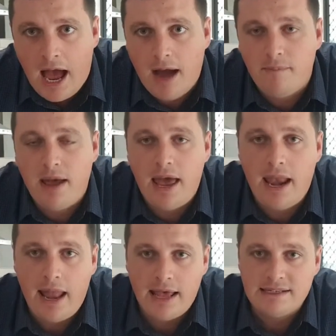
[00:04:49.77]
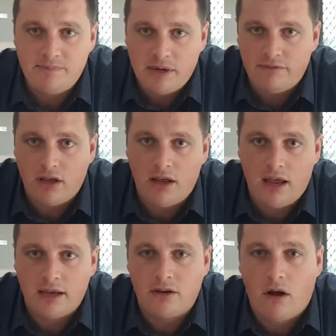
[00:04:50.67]
And as a bit of
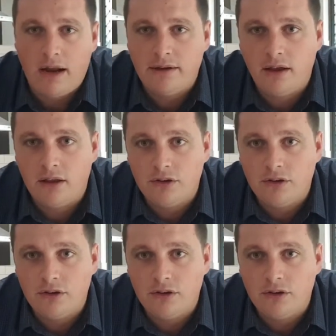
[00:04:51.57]
a guide,